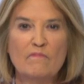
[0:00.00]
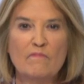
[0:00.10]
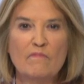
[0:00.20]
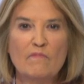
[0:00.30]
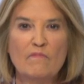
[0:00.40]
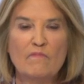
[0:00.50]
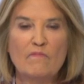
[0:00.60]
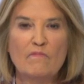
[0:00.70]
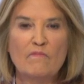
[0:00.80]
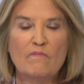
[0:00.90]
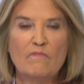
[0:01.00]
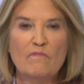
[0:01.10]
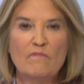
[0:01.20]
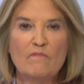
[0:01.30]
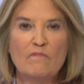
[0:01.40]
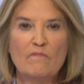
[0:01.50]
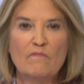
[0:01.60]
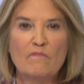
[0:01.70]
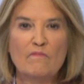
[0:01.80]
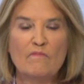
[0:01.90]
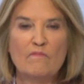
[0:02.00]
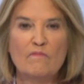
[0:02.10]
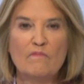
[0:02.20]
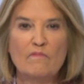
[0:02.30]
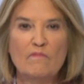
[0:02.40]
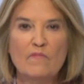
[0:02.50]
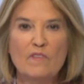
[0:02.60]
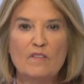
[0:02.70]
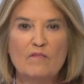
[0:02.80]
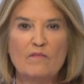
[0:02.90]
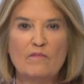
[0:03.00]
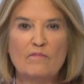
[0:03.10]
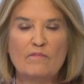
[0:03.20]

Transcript: (silent)